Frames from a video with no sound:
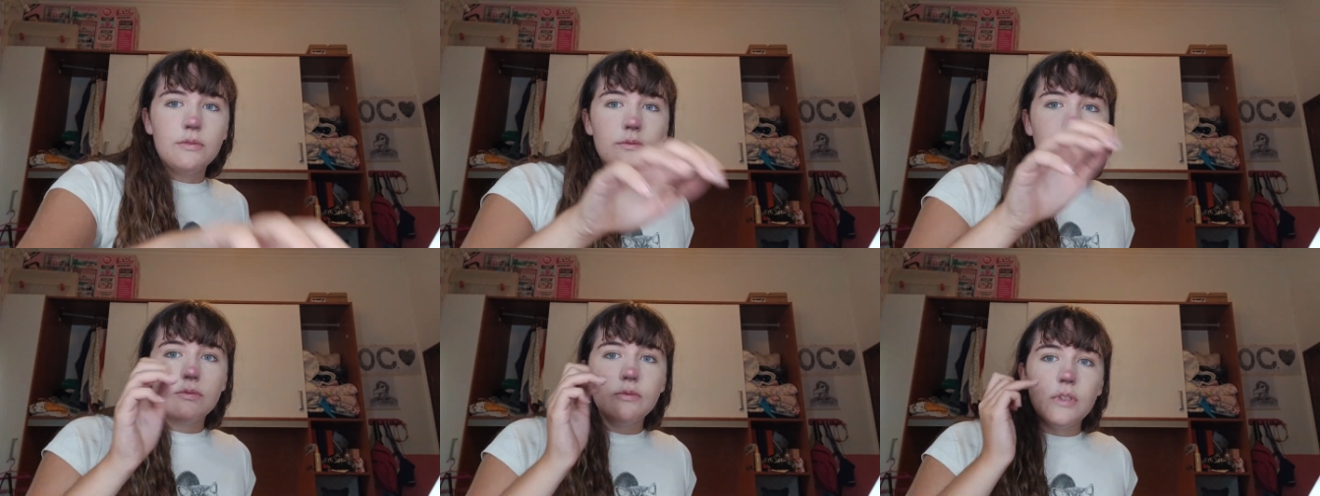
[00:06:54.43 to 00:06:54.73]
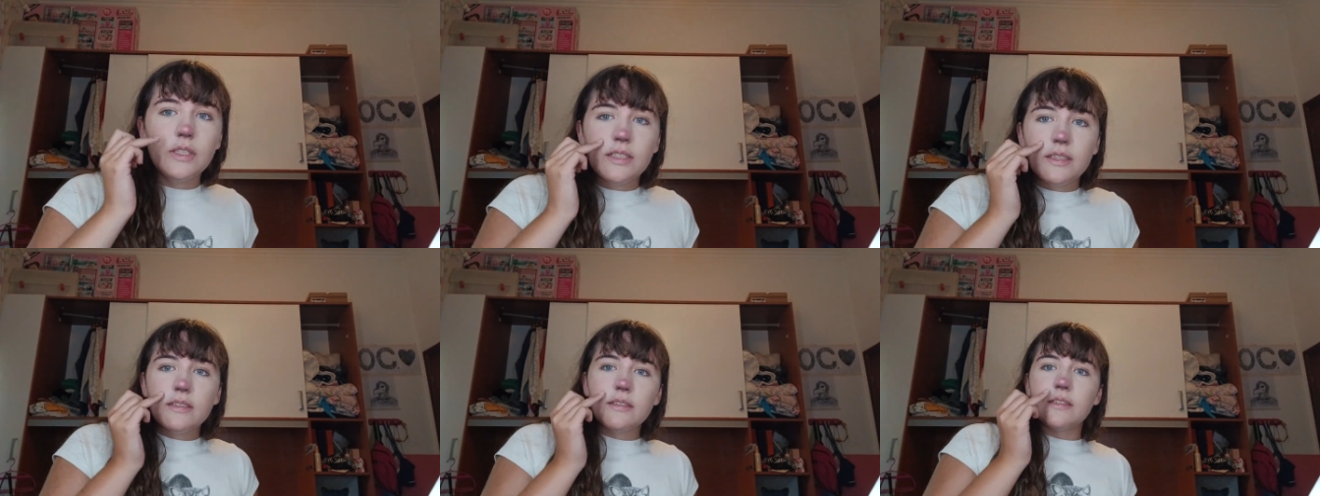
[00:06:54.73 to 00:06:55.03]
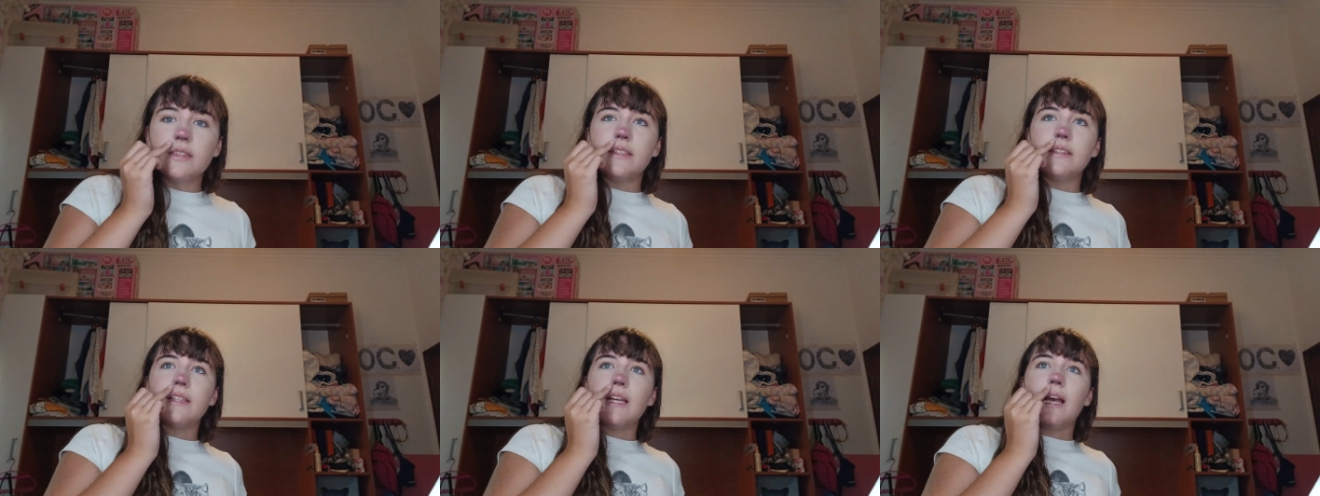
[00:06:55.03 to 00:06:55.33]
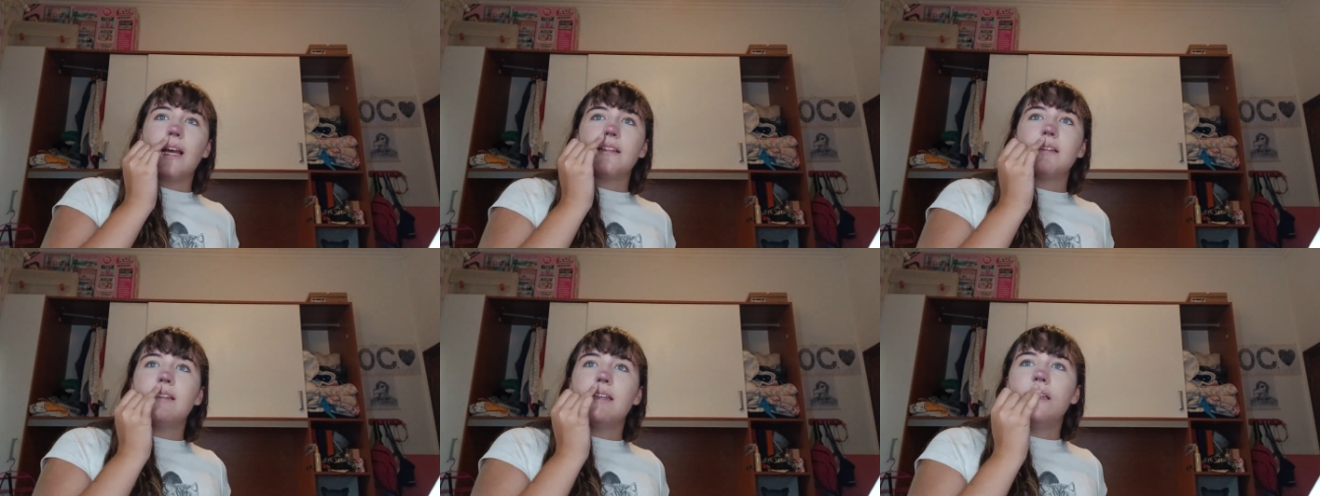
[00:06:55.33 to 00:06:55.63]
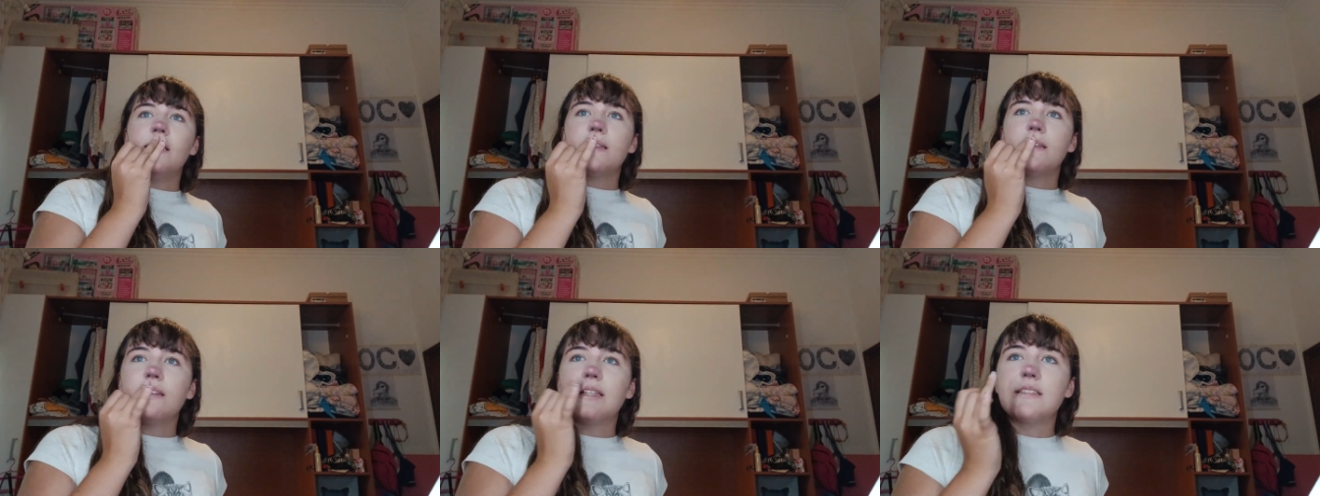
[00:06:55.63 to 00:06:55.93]
What did that
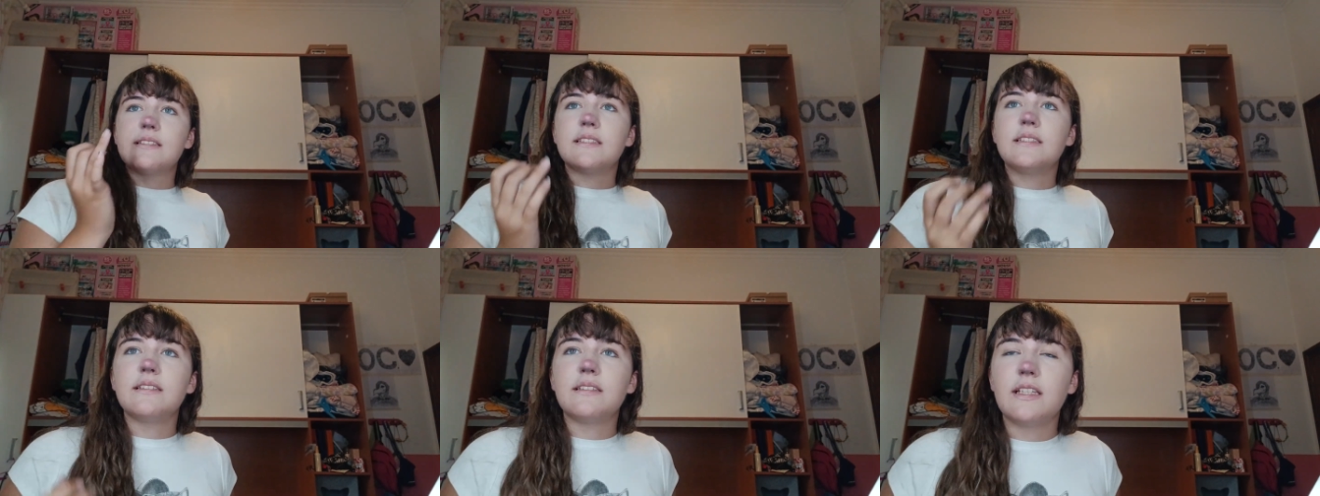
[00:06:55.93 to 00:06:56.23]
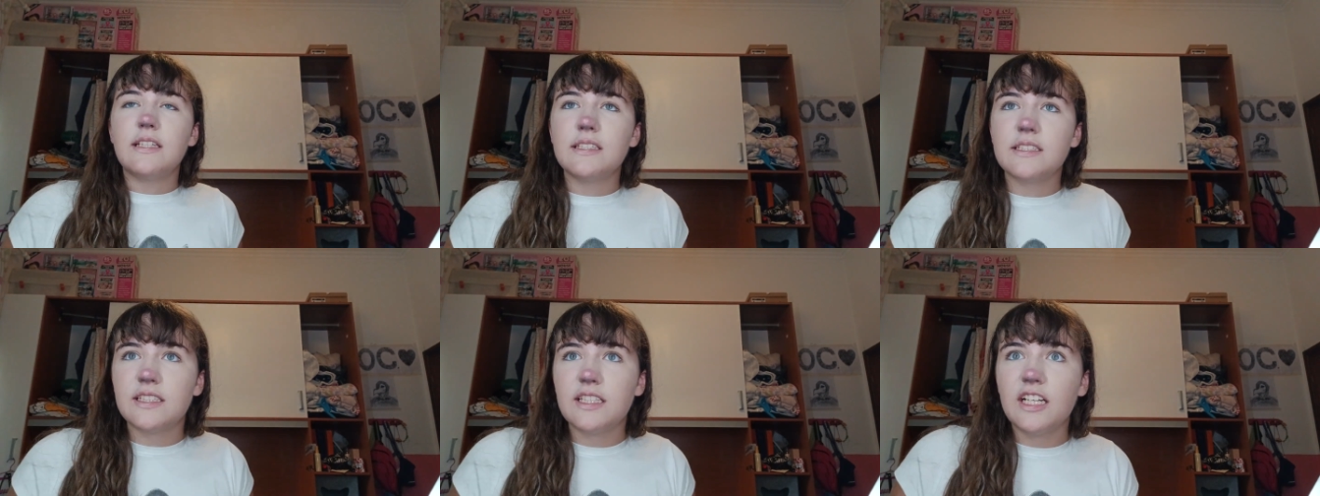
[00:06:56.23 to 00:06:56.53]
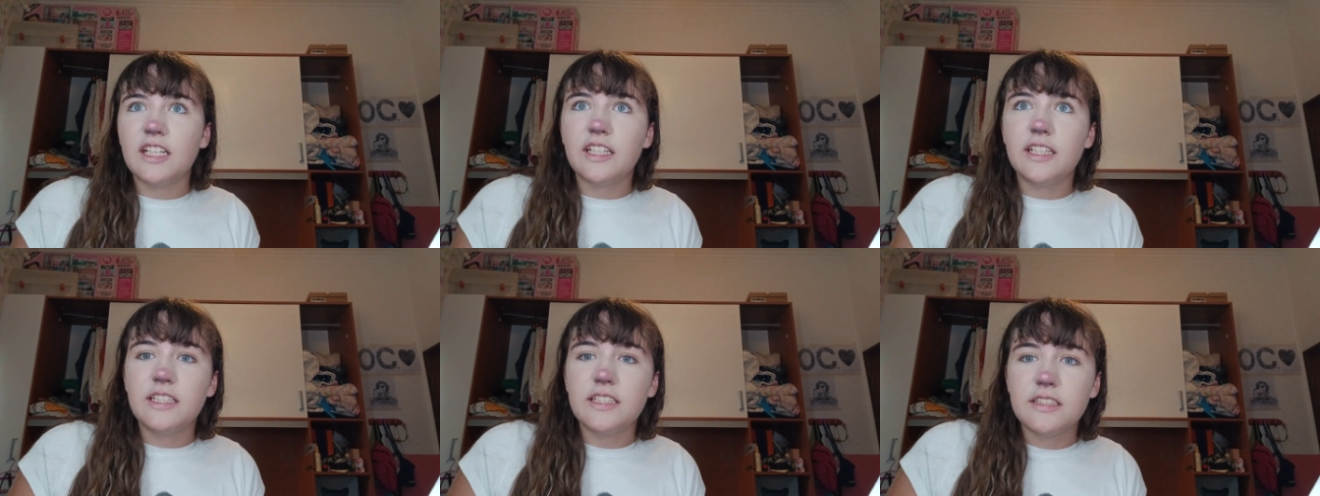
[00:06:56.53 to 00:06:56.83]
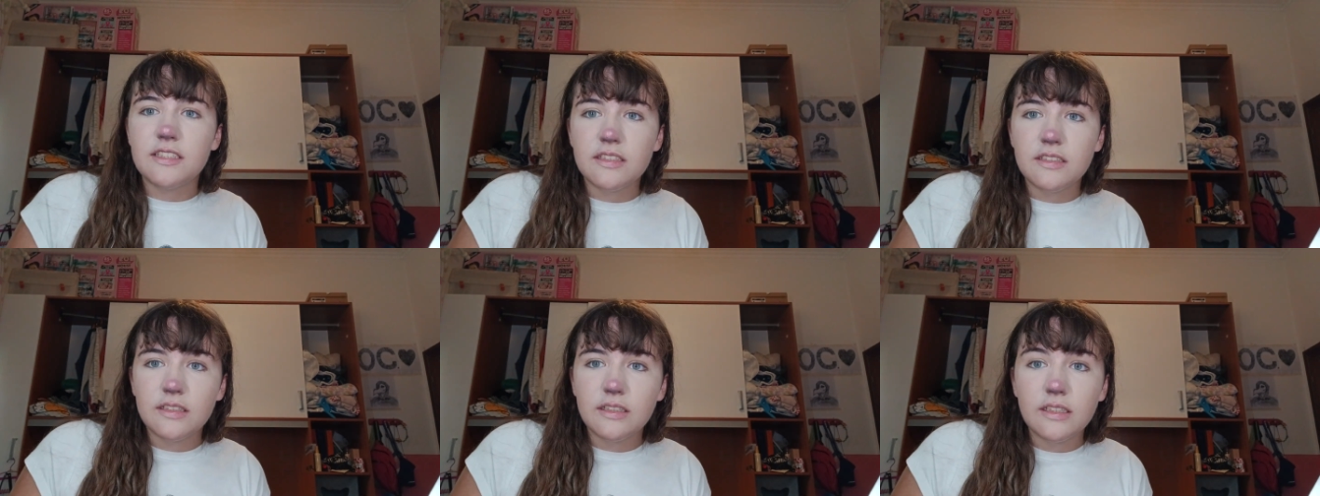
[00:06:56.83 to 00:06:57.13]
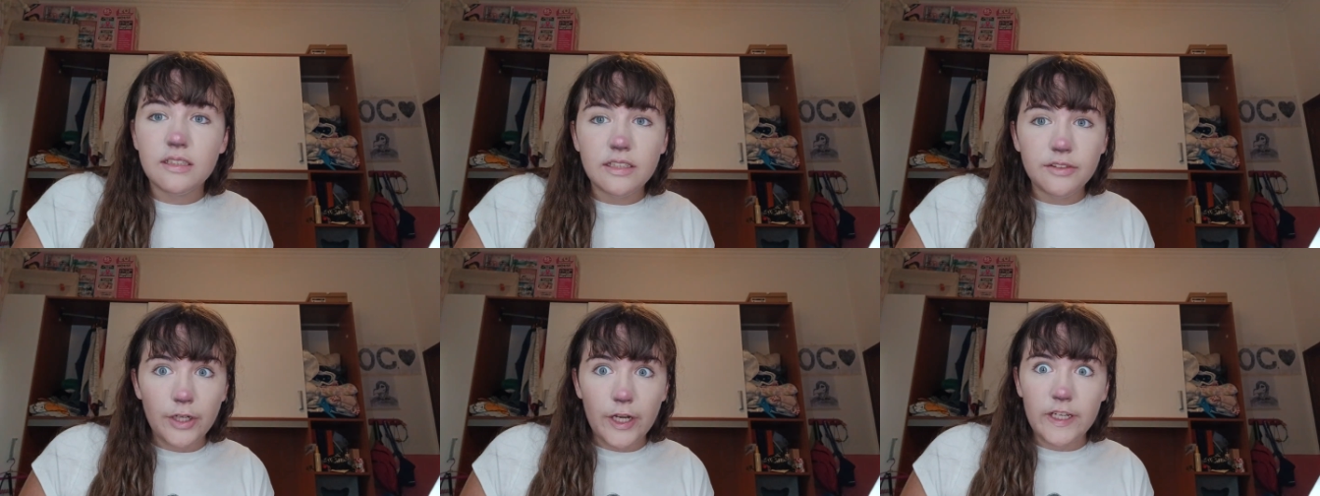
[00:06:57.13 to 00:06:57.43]
take? Less than 10 seconds?
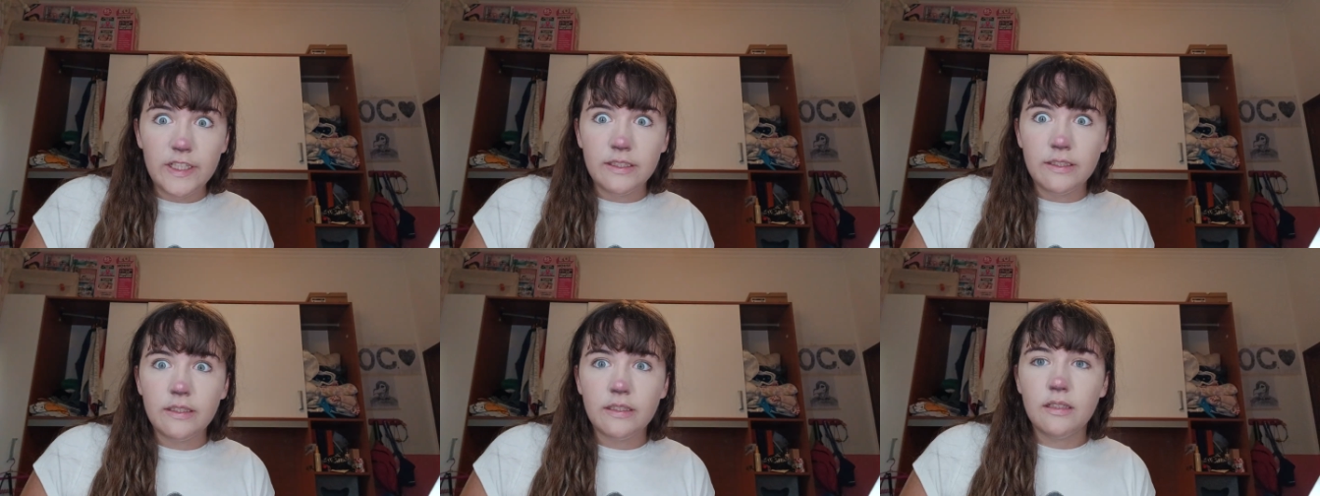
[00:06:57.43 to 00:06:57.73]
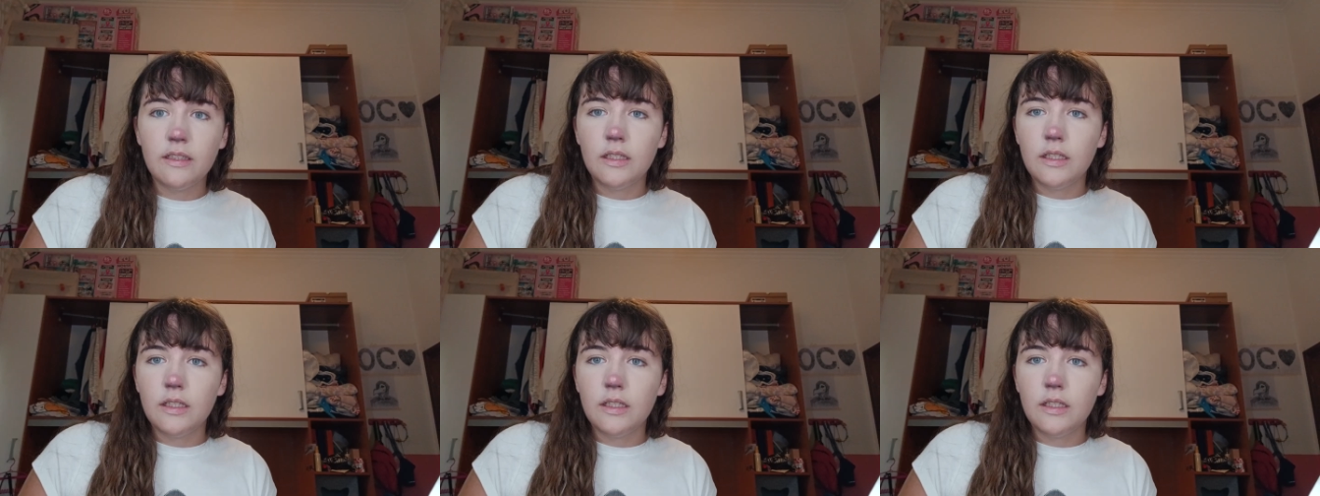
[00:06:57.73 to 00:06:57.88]
Great.